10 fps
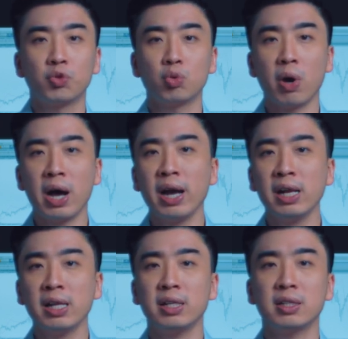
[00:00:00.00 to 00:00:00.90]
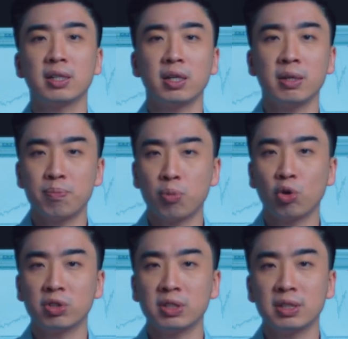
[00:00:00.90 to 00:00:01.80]
to highlight
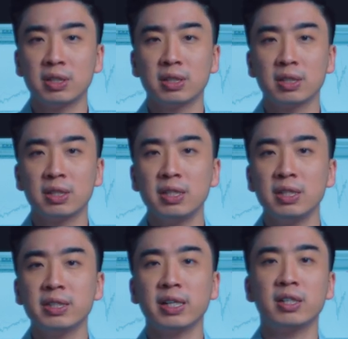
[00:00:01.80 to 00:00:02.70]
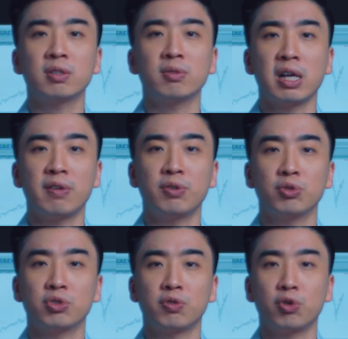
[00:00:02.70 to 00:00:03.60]
important key technical
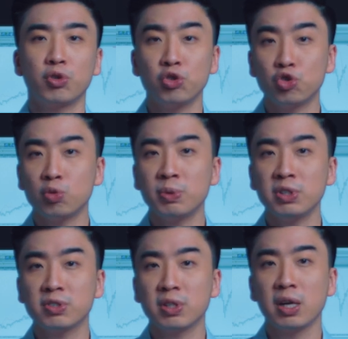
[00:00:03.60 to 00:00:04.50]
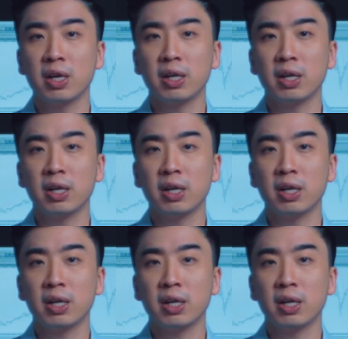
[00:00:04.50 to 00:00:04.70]
levels for instruments